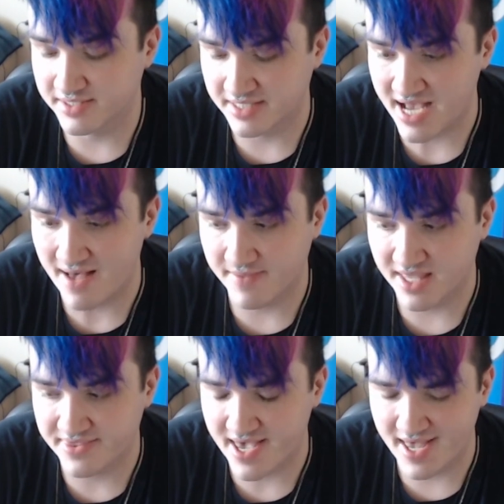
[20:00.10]
and
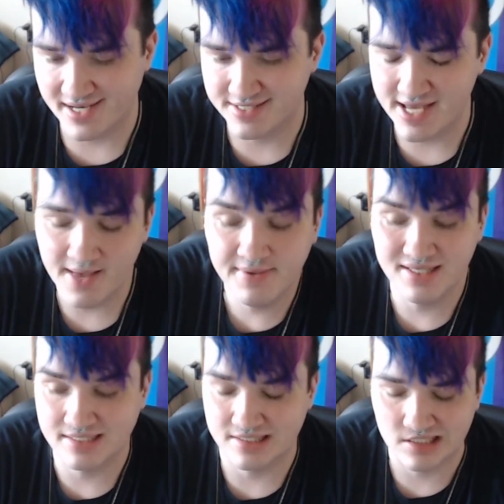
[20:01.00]
happy at the end. And happy
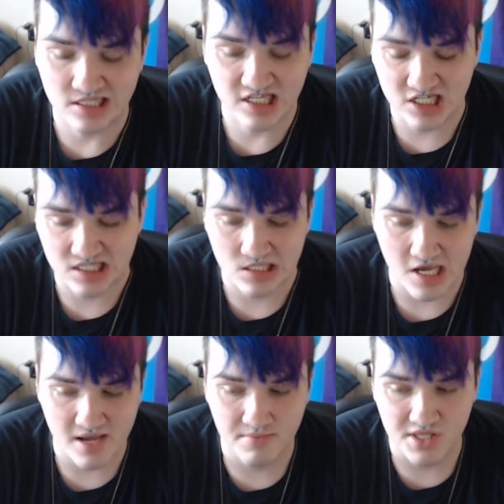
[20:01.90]
is literally just
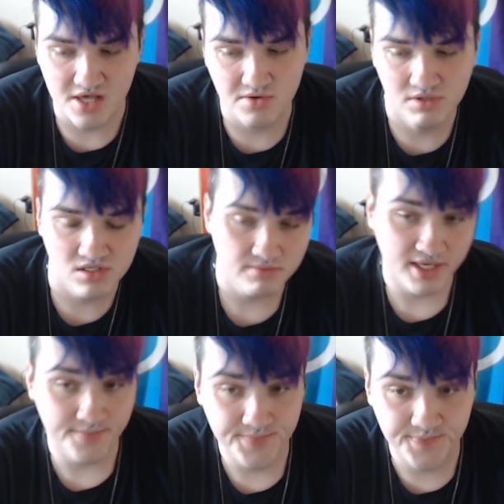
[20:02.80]
the end, but the other ones I'm
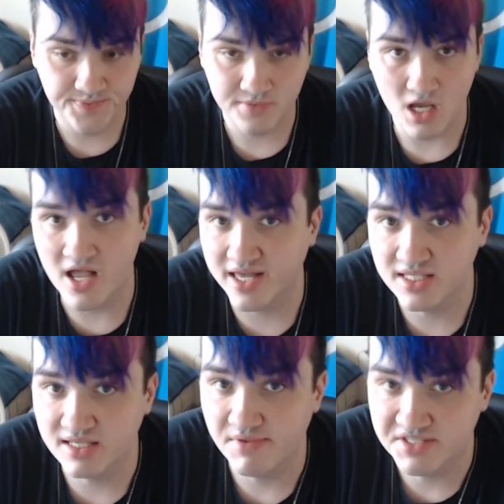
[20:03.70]
like, I
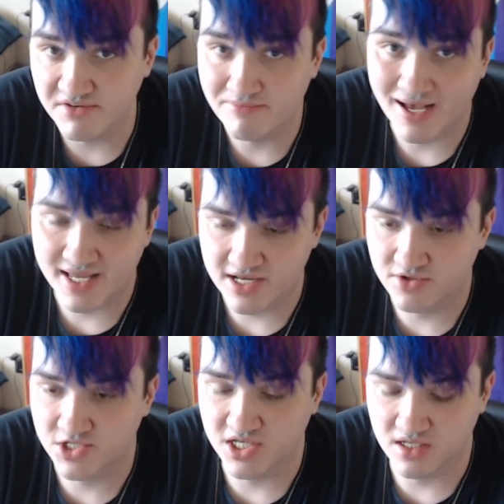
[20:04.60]
could see myself buying
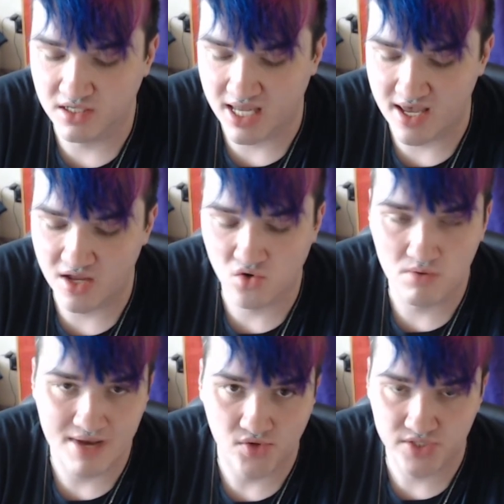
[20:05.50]
Ocean again
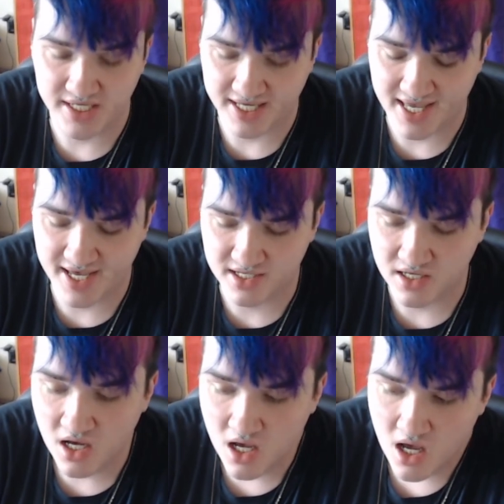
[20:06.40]
or Mountain again.
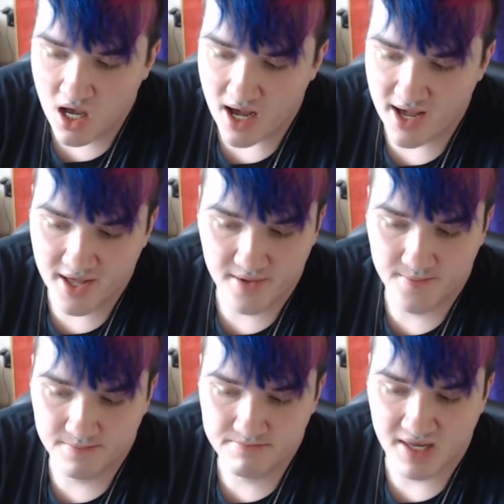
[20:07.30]

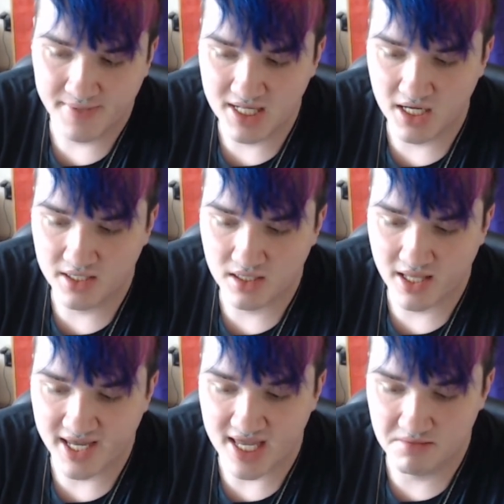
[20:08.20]
Maybe not
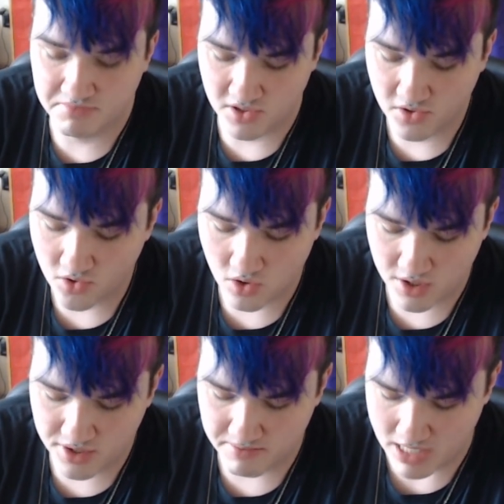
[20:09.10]
like in bulk
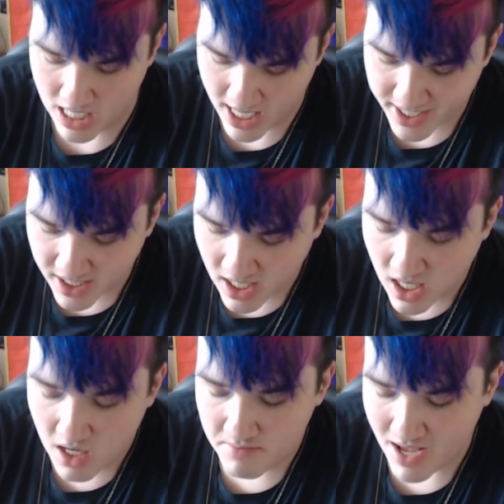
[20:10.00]
or in the pod.
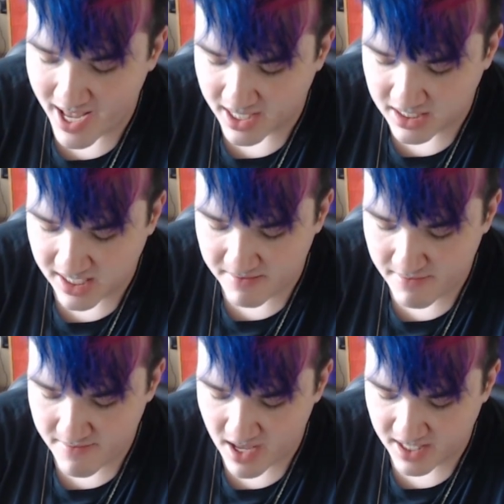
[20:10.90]
I could see
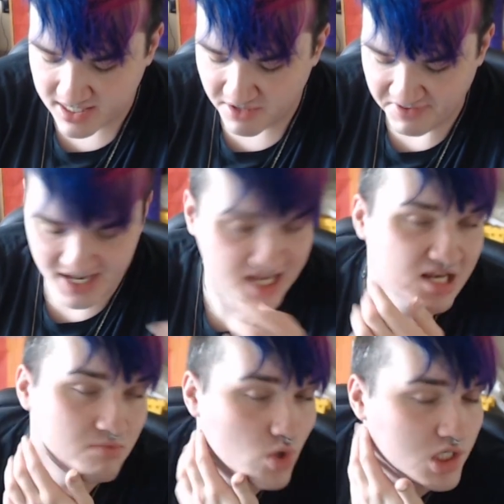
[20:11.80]
myself
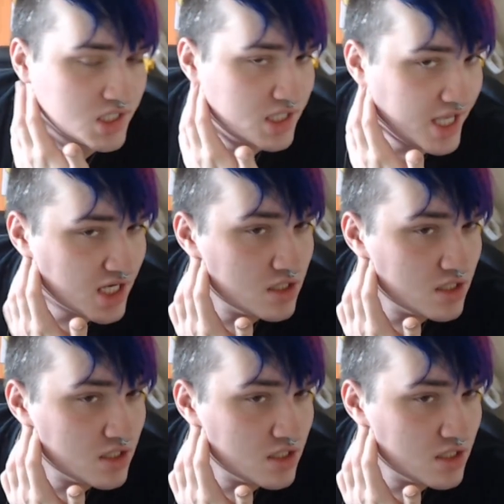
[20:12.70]
getting it more in like